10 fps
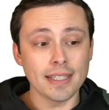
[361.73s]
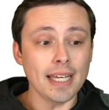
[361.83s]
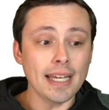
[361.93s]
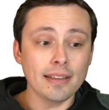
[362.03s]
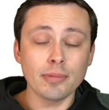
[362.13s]
The
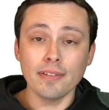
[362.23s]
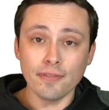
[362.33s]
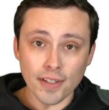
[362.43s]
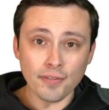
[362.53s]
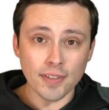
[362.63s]

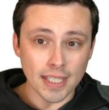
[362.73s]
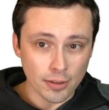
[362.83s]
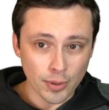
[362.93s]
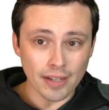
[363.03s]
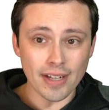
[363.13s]
A350
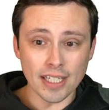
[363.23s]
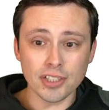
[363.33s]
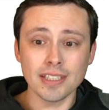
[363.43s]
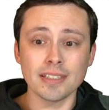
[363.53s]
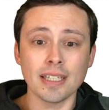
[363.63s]
we have
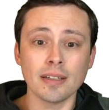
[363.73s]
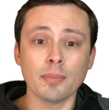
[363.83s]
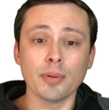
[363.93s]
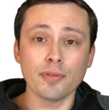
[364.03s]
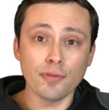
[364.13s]
actually seen
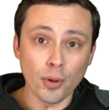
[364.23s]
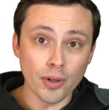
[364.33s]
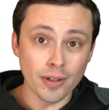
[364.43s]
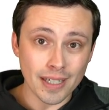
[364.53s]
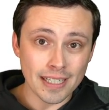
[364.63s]

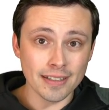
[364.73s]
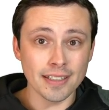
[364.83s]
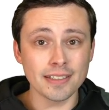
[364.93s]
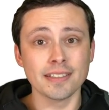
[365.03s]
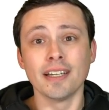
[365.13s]
before in
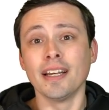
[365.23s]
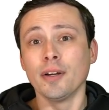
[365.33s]
this